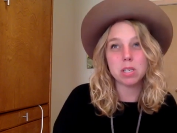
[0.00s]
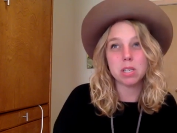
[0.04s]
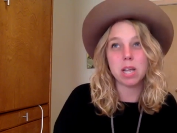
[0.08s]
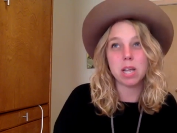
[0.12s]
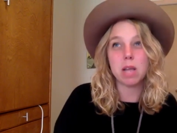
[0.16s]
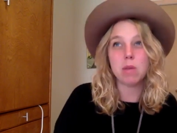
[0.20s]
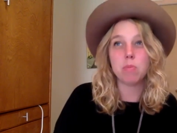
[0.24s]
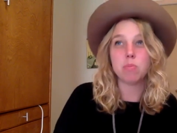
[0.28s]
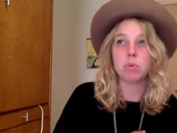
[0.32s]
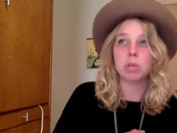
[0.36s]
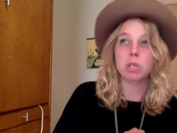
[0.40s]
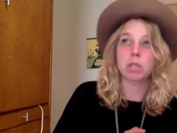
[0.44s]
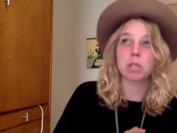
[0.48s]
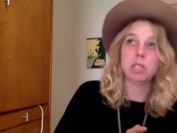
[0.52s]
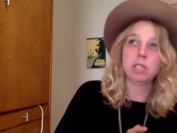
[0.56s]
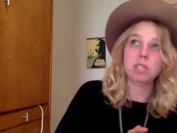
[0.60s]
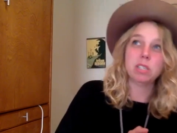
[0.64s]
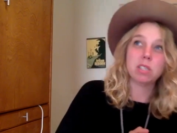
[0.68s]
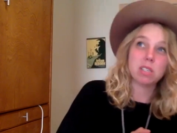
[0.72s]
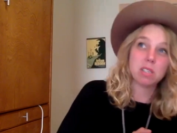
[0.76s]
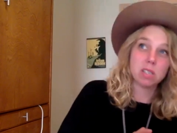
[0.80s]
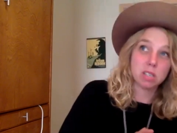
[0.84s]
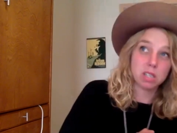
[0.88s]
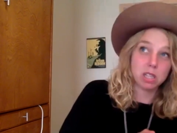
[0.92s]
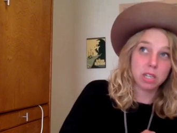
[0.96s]
Did I really
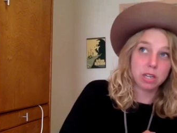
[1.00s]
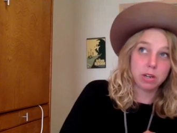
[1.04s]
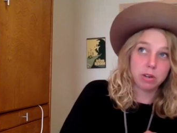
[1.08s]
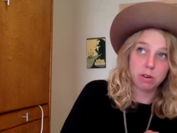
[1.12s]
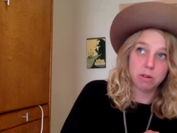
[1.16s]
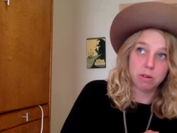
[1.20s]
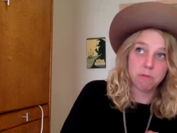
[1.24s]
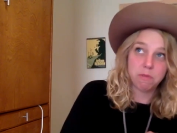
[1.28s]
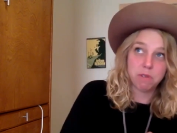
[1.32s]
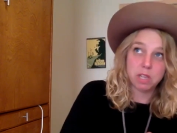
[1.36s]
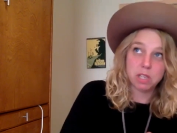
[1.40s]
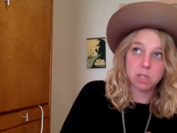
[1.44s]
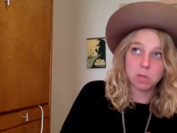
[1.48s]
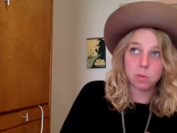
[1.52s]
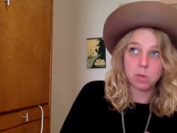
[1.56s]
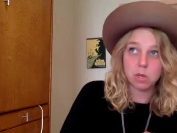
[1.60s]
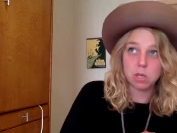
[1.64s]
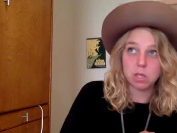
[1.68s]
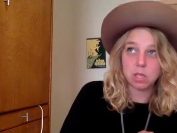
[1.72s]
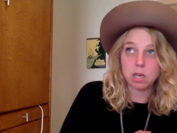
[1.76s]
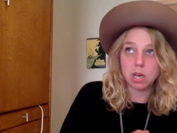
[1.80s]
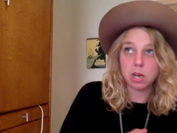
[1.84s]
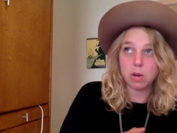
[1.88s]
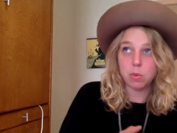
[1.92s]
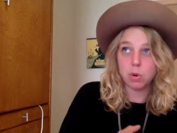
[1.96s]
just declare on
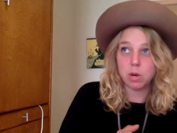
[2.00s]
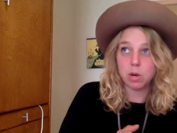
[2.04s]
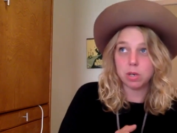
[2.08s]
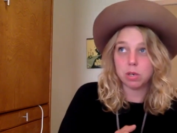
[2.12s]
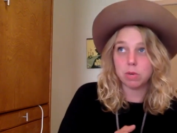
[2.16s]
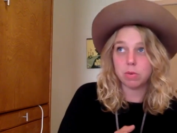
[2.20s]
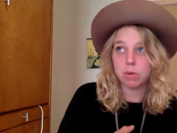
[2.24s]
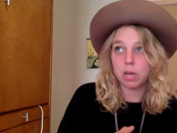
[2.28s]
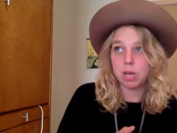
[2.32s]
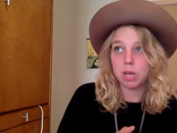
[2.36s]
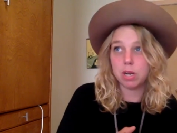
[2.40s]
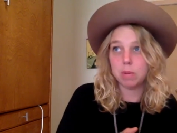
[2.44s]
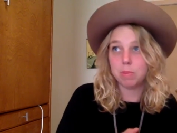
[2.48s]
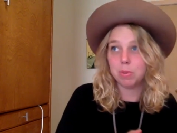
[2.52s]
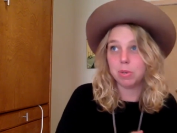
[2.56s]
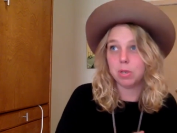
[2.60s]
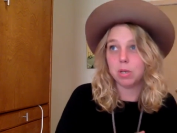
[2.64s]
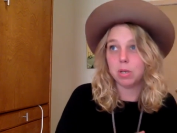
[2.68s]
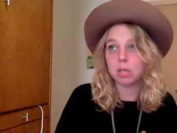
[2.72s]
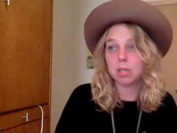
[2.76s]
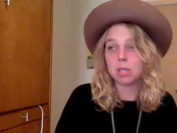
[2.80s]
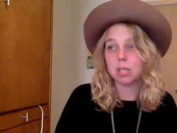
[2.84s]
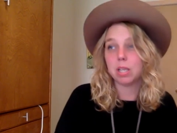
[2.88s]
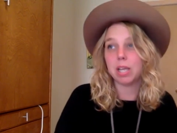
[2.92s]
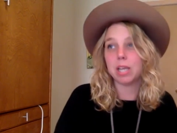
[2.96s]
Facebook that I wanted to write a
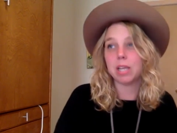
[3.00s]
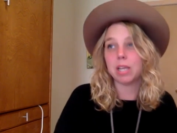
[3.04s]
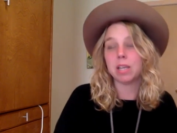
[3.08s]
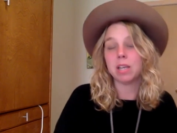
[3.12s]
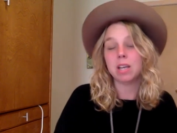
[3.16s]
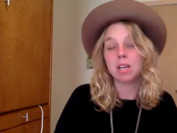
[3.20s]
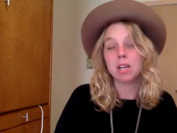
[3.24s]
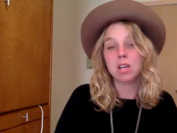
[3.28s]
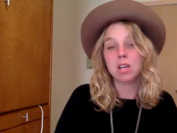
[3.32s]
book? Like,